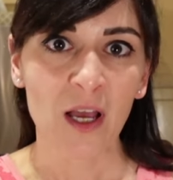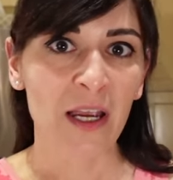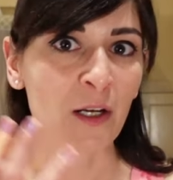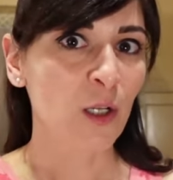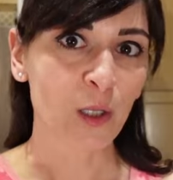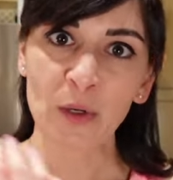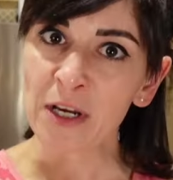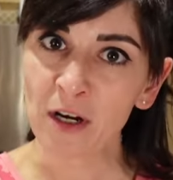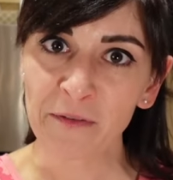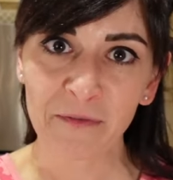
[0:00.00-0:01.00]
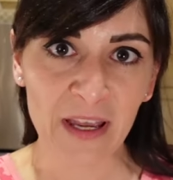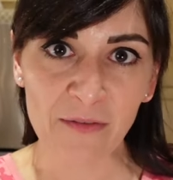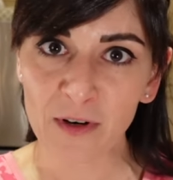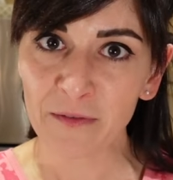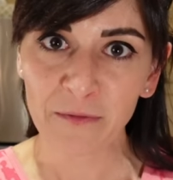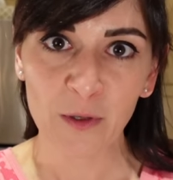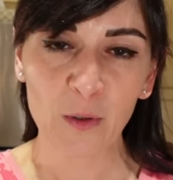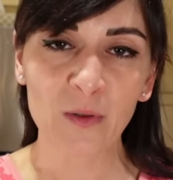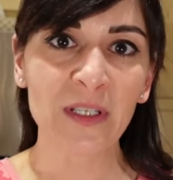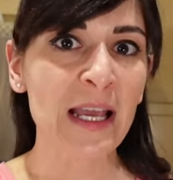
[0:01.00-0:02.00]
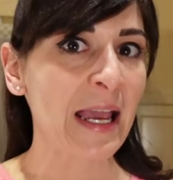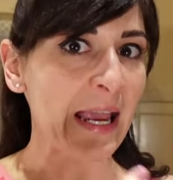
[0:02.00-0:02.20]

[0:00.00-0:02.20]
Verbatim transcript: including our favorite foods